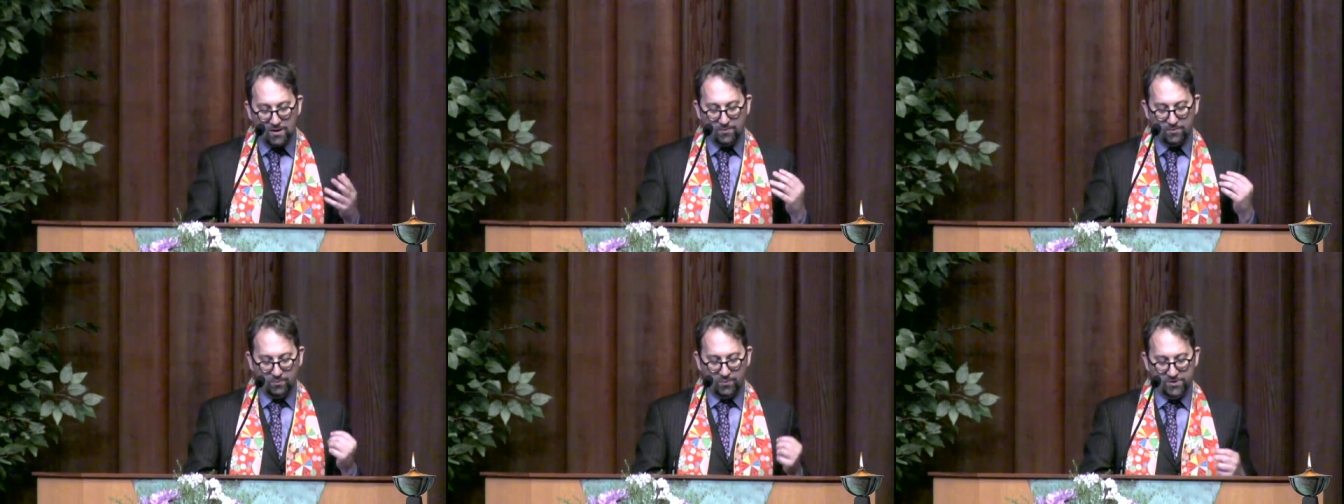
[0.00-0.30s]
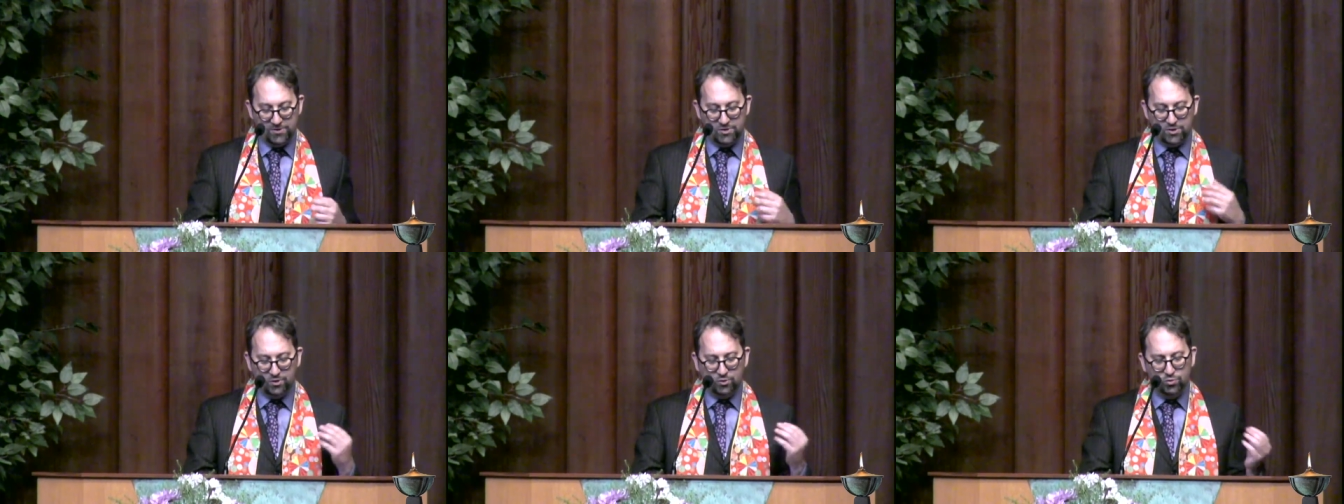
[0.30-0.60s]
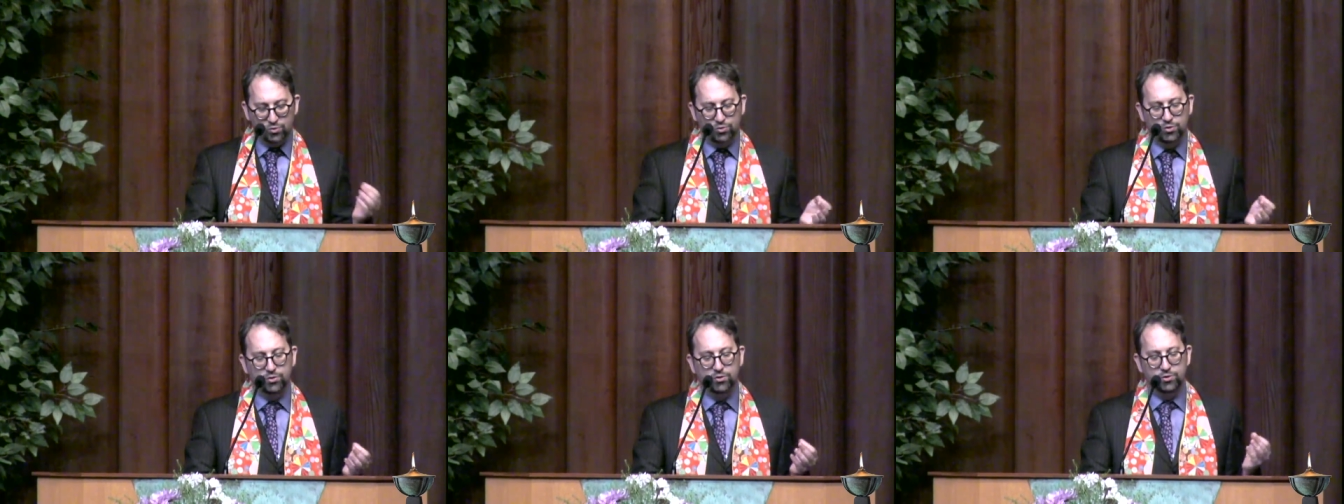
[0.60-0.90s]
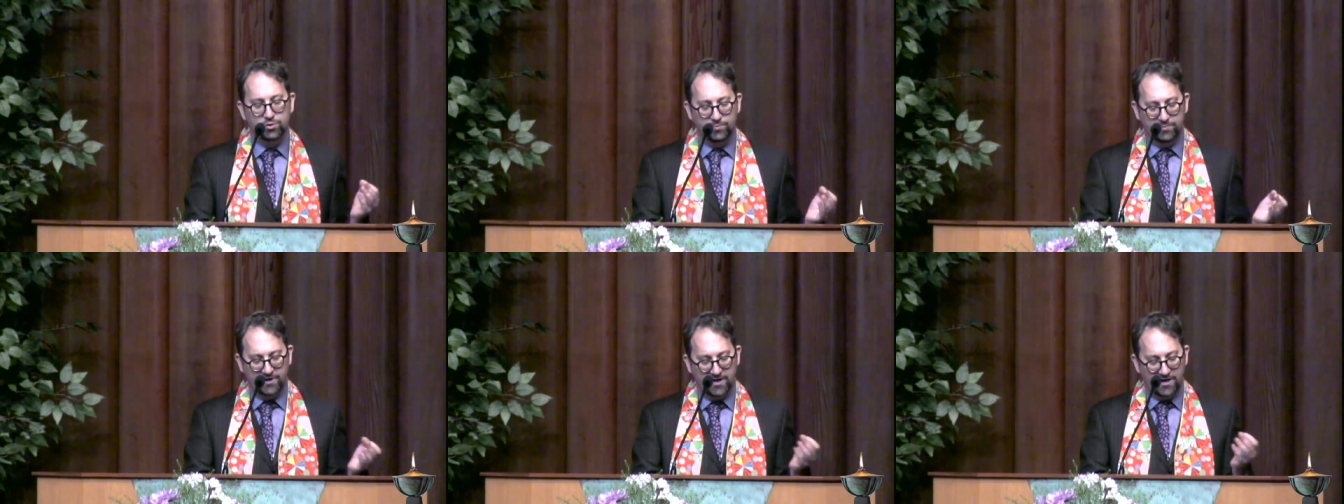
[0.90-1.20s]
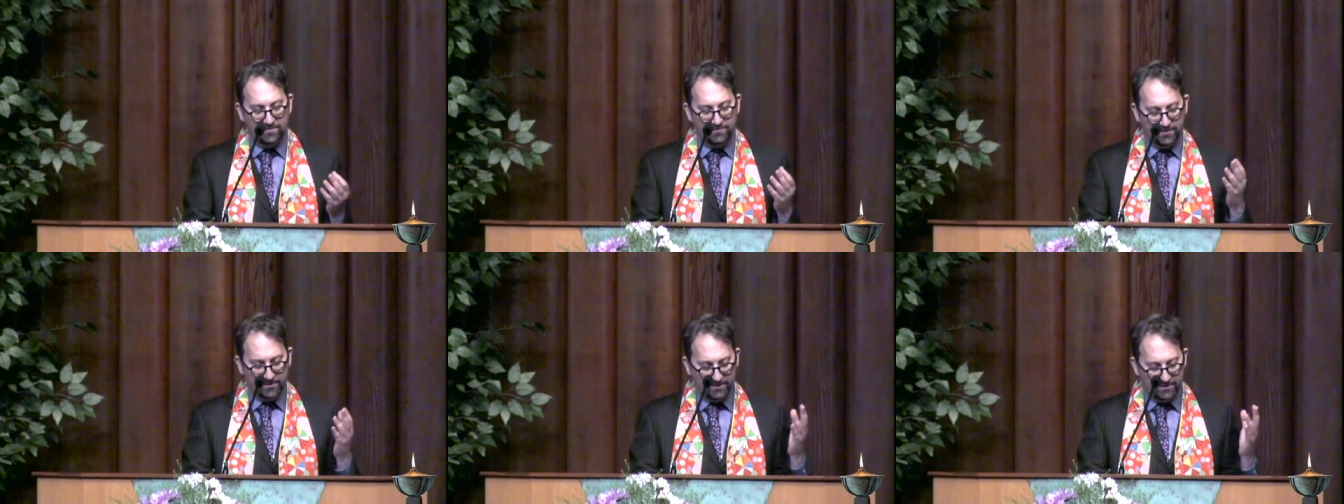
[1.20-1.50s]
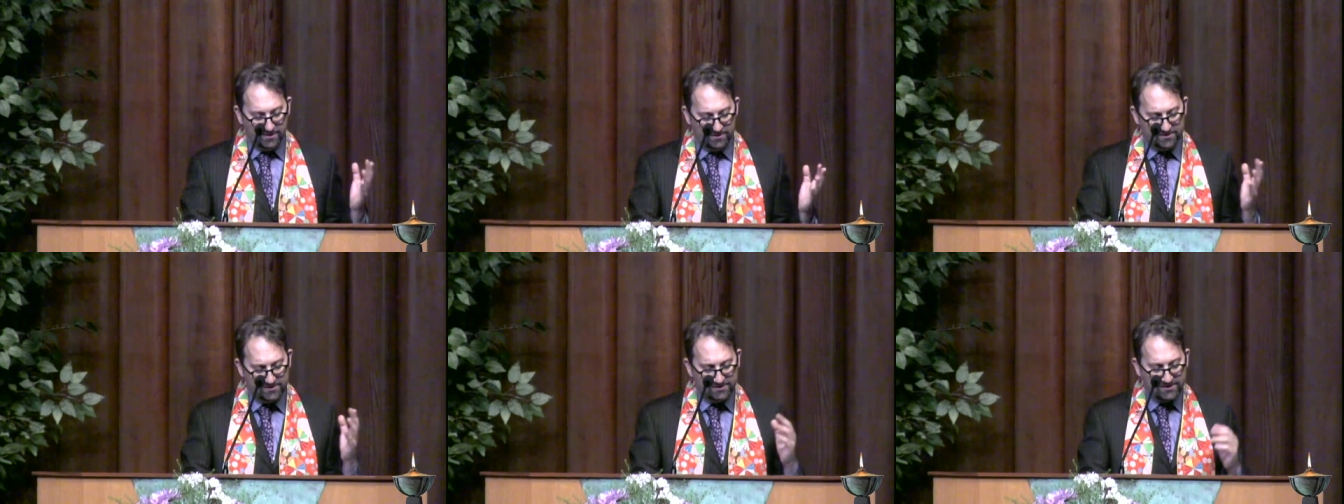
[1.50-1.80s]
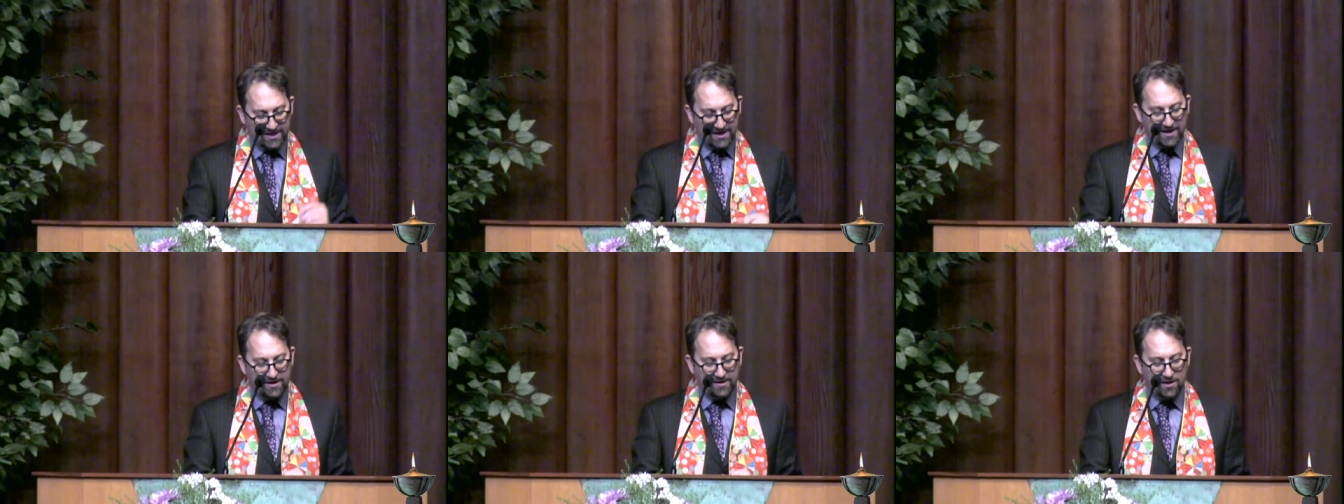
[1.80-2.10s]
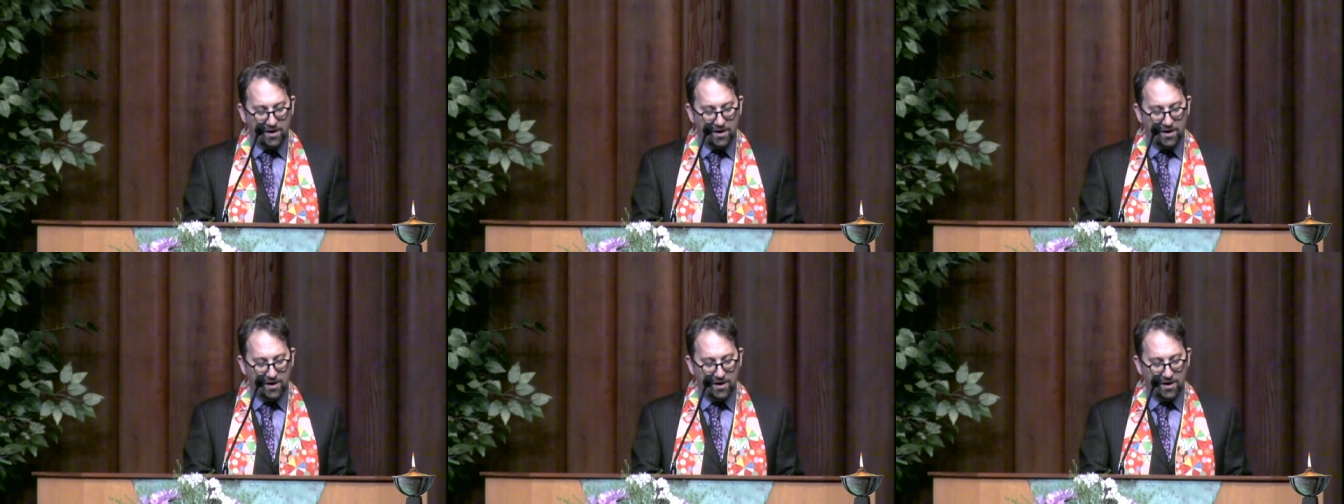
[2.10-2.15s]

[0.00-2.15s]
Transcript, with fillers: which the cruel whom govern the state